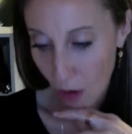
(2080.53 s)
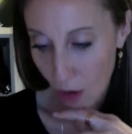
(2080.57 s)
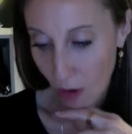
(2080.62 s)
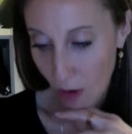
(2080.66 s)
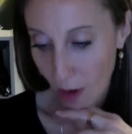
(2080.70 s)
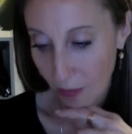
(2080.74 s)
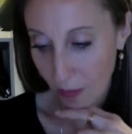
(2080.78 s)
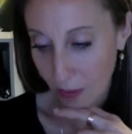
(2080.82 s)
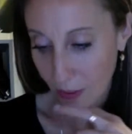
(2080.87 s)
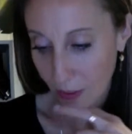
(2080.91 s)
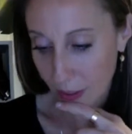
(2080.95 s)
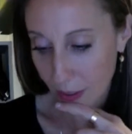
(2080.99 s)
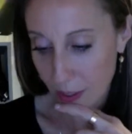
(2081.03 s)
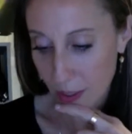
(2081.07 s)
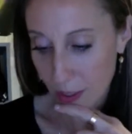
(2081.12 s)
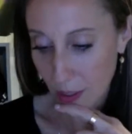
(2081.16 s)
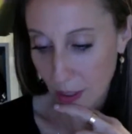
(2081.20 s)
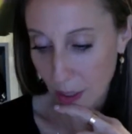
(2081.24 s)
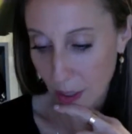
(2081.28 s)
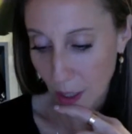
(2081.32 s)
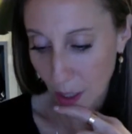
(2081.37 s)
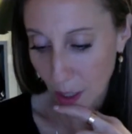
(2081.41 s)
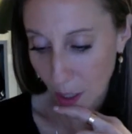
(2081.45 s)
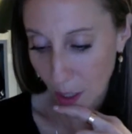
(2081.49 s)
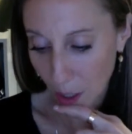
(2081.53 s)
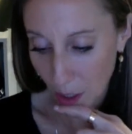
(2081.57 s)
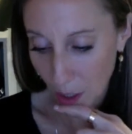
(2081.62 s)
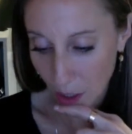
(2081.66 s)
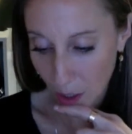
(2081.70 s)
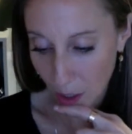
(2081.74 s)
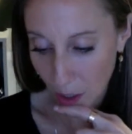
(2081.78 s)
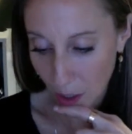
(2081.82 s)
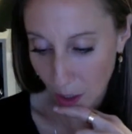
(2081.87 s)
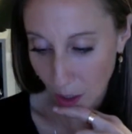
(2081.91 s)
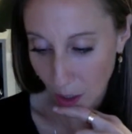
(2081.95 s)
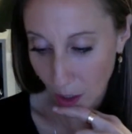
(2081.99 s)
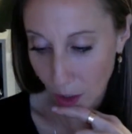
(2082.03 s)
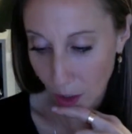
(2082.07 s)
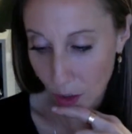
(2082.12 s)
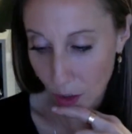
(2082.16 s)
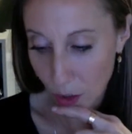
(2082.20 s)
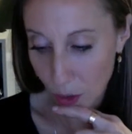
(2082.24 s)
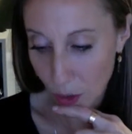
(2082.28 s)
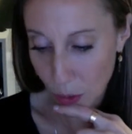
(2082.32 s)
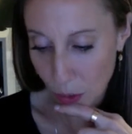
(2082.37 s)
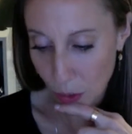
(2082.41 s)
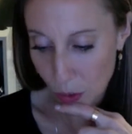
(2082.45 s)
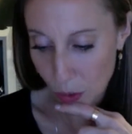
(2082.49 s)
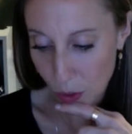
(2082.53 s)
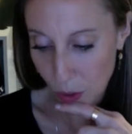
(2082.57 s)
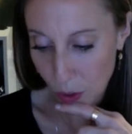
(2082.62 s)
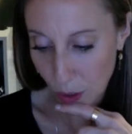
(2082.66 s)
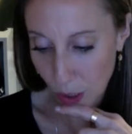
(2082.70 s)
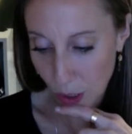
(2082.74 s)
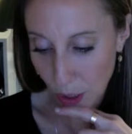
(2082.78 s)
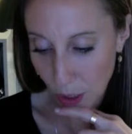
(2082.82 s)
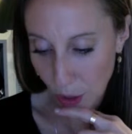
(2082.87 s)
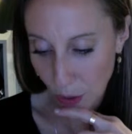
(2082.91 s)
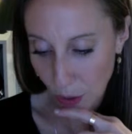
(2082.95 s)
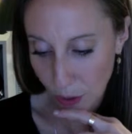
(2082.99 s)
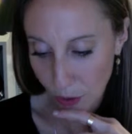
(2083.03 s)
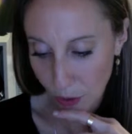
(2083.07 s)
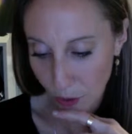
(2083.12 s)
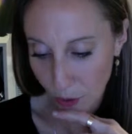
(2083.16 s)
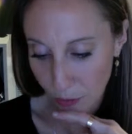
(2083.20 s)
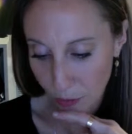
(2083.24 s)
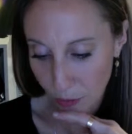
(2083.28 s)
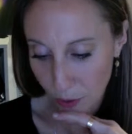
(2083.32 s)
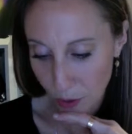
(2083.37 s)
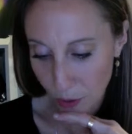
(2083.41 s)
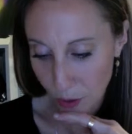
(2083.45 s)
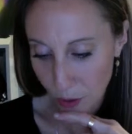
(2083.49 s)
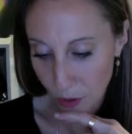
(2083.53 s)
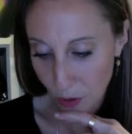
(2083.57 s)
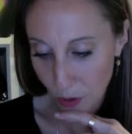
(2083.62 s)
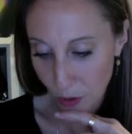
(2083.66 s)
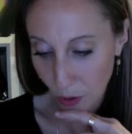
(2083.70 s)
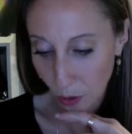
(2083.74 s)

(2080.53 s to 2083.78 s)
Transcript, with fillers: Rav Chizkia adduced here in the verse,